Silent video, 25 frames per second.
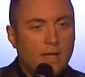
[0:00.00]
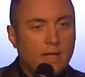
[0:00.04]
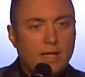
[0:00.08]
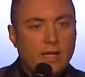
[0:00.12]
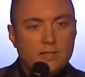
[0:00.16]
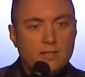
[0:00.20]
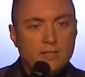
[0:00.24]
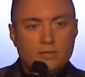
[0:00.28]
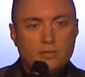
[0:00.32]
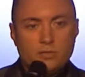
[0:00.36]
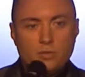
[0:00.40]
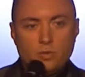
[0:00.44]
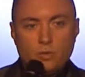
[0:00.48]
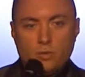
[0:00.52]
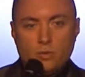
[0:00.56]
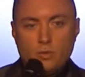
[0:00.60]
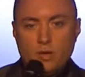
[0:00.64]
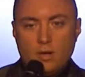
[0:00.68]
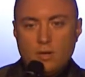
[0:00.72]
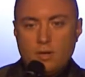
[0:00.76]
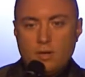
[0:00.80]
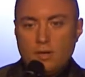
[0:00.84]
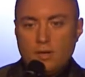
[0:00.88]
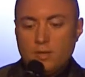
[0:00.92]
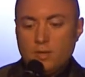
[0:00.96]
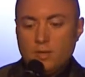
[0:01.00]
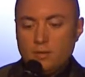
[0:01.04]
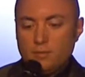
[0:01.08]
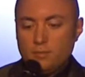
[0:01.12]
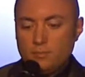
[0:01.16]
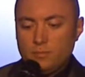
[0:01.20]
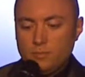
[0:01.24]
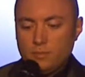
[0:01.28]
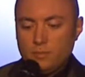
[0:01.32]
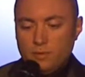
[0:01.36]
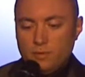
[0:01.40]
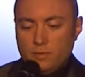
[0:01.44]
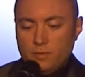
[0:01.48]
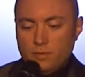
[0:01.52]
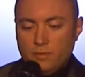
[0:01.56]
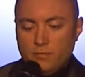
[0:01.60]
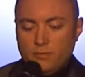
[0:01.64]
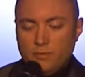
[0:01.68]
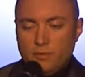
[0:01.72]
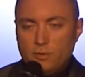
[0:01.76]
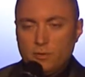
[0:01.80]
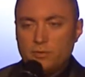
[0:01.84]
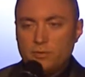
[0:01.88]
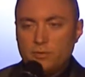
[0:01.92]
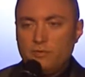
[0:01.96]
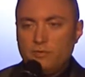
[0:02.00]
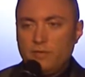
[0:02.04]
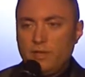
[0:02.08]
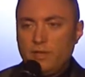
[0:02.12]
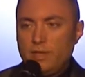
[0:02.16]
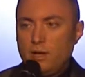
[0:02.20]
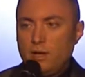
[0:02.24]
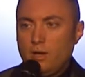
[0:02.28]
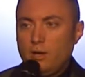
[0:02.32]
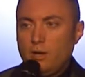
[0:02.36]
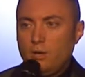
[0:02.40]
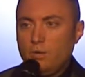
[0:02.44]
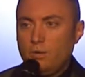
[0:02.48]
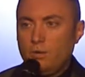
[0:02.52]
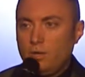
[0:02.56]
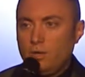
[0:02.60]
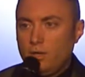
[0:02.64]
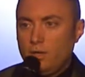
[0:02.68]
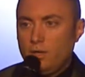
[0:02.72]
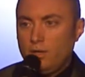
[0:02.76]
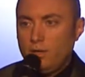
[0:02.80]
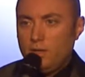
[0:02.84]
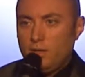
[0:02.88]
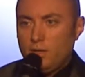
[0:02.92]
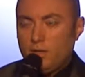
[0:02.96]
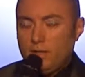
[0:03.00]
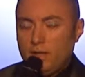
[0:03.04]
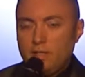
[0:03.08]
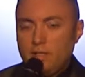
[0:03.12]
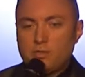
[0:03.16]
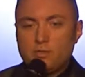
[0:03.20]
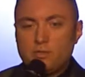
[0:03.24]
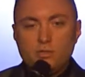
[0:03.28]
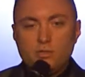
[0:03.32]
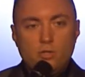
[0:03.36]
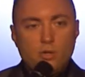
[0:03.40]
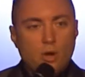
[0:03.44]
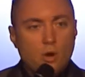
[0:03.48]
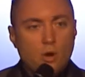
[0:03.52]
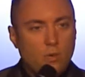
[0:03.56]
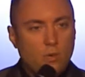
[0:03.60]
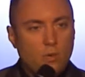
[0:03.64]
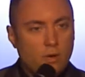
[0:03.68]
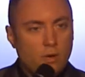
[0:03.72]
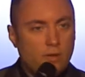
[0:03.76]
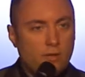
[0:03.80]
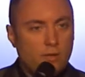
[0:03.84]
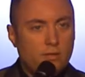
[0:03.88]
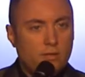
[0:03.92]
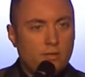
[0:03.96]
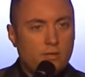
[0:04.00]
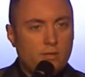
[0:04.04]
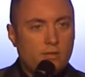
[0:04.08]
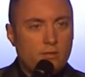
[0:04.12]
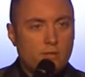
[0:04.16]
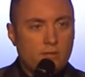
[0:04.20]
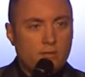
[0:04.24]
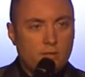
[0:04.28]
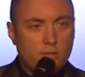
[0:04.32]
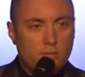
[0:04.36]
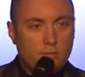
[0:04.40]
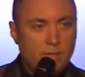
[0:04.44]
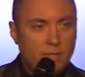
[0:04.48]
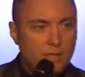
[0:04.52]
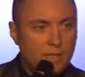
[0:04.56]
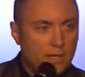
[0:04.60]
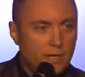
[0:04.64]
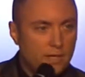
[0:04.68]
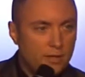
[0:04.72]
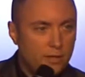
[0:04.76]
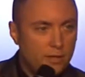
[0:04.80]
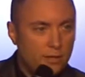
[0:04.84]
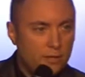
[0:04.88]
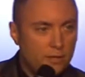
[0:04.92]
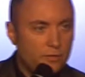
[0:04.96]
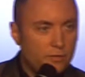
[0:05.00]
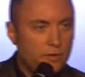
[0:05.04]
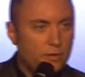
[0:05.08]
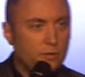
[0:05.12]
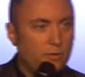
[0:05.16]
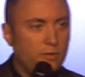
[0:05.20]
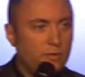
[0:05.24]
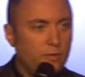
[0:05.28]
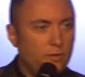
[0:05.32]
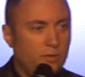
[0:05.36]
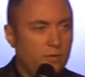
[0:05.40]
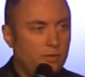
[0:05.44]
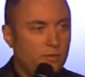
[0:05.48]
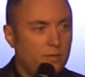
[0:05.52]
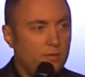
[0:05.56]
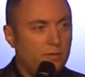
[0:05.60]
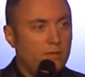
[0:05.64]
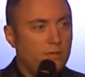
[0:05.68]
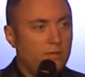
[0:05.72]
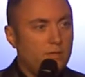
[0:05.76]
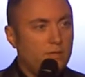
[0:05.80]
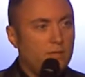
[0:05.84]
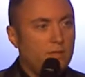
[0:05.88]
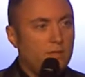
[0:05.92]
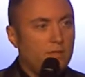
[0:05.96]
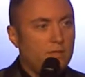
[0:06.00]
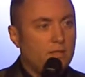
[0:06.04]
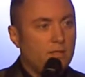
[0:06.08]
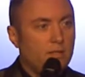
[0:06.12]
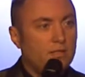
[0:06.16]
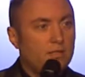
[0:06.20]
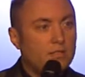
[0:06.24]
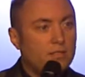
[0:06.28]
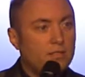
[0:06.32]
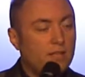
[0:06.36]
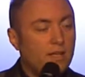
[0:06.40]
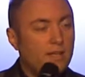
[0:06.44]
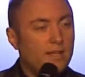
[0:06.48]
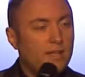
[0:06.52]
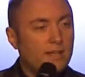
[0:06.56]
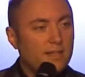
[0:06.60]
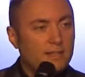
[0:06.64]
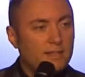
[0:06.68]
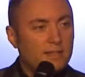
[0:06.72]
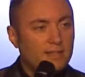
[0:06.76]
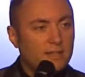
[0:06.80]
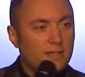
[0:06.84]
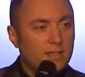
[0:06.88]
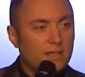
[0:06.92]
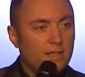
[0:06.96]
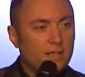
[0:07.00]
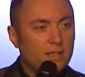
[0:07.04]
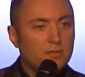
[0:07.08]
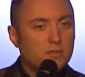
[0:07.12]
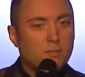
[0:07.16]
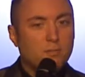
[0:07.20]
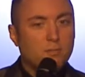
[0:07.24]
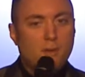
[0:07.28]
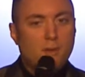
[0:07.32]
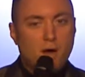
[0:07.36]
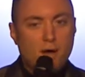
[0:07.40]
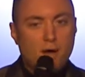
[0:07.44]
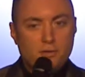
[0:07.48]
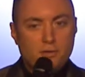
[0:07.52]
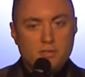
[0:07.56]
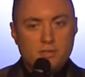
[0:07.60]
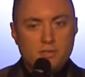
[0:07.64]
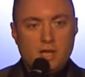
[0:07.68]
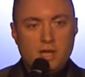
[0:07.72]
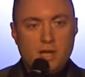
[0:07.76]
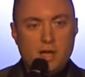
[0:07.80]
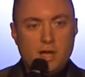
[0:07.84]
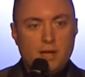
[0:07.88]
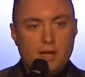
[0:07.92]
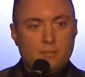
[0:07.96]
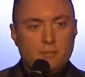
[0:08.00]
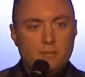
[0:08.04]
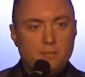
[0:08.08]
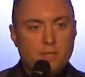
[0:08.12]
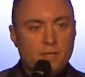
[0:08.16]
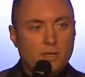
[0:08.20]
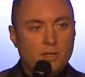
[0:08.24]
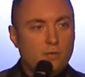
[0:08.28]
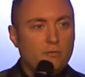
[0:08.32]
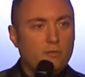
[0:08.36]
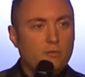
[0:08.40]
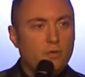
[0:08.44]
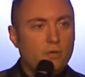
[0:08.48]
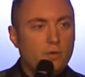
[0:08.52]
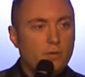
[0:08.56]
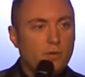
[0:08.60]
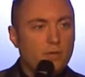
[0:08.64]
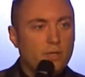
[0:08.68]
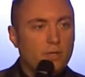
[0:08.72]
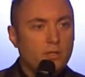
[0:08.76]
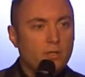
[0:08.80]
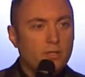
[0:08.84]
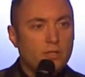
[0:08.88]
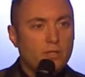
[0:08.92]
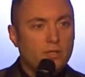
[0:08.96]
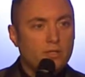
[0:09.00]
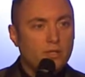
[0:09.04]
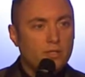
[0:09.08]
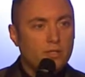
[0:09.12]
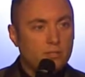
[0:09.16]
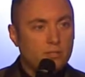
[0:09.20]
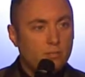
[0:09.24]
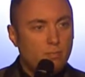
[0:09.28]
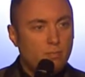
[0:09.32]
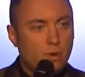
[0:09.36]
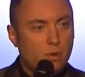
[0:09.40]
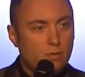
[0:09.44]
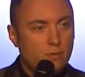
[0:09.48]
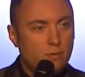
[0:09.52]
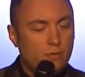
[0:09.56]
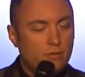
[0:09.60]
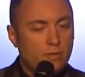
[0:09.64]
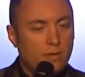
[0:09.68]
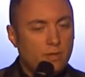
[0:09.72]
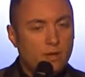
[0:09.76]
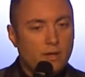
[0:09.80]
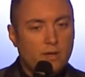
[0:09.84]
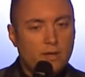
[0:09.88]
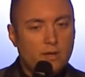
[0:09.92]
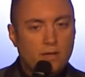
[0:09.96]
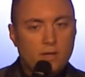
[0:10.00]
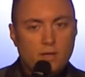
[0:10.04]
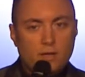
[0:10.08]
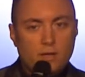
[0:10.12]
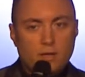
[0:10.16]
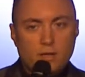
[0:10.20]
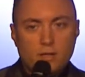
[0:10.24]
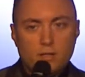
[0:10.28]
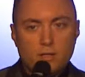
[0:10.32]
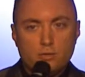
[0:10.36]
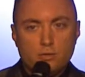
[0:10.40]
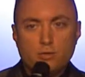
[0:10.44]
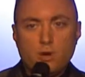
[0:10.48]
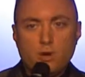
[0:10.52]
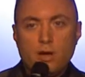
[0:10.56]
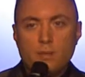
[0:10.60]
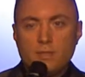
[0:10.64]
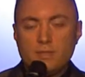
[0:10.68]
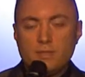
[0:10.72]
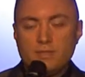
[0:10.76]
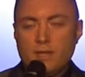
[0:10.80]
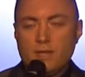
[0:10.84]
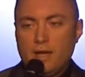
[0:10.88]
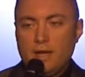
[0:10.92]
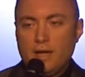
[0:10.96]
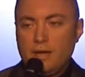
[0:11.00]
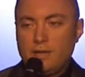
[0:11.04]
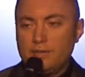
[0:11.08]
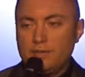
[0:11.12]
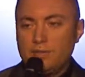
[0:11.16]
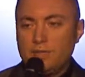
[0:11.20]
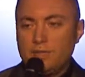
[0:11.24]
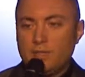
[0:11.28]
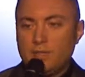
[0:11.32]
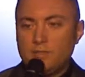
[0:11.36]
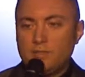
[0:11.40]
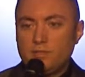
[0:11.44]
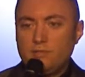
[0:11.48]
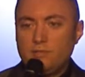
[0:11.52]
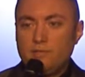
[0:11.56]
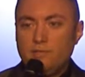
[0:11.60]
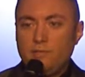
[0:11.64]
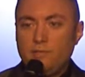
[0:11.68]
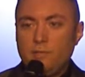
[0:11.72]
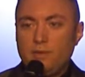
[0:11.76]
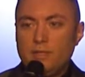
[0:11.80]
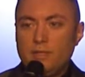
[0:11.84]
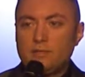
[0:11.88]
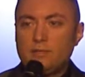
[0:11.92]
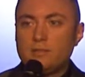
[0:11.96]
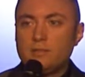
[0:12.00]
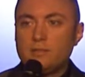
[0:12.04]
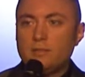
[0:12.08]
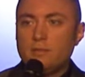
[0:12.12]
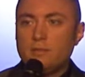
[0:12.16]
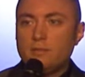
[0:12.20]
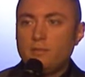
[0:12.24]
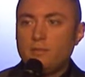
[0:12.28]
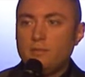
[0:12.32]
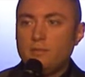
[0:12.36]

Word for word: And so uh, uh, the first video is Noah being interviewed, the second is a modern time interview. And there, it's both uh, uh dramatized and it's, it's